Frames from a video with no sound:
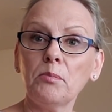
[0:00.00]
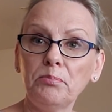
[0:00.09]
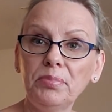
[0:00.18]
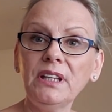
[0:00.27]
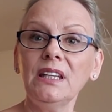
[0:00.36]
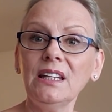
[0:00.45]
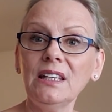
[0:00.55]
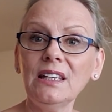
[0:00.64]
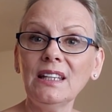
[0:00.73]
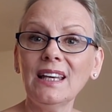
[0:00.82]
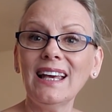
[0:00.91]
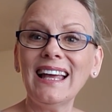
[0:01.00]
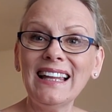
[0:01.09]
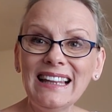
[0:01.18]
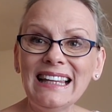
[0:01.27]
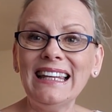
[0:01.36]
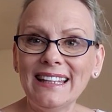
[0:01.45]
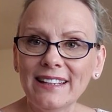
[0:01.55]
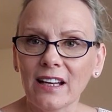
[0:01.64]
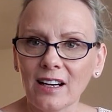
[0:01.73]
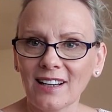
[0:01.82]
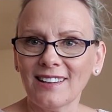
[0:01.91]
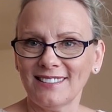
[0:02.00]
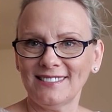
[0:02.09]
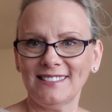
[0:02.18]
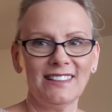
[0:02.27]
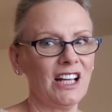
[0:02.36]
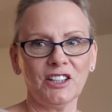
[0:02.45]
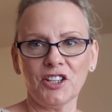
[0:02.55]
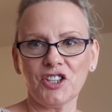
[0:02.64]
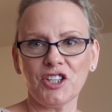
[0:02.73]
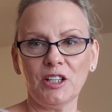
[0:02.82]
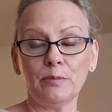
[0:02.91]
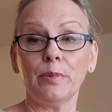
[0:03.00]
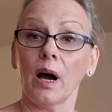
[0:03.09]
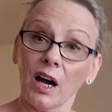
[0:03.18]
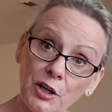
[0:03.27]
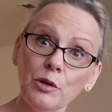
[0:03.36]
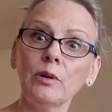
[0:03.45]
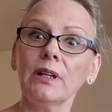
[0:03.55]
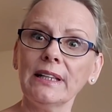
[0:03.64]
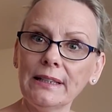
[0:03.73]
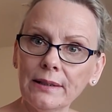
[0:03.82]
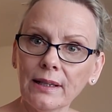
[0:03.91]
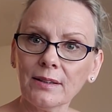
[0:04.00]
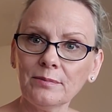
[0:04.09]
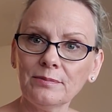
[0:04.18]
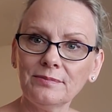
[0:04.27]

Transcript: be a leader, not a sheep. Are you a leader?